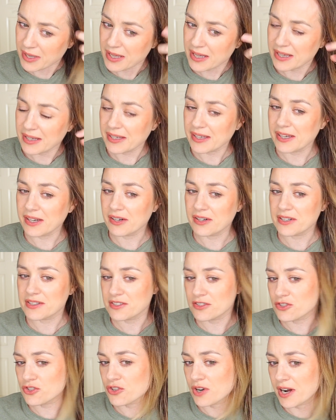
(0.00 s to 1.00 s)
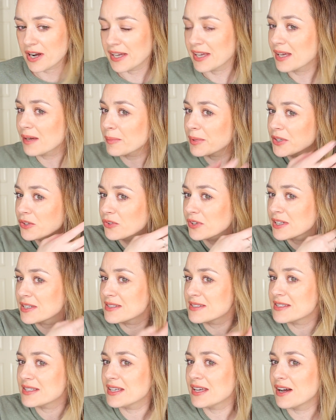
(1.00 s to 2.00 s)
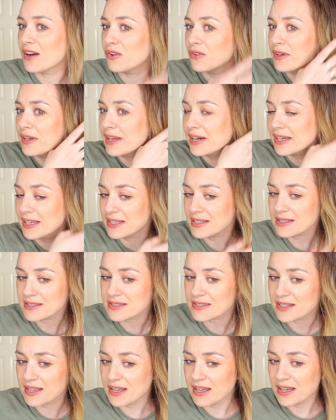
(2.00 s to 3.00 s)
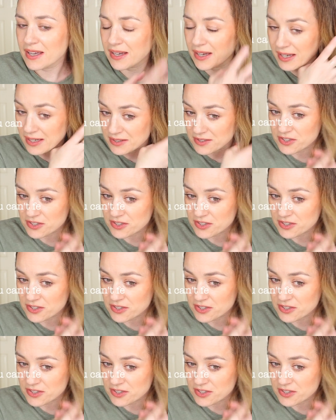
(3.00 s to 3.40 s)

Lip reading: Here is drying, but you can see how nice and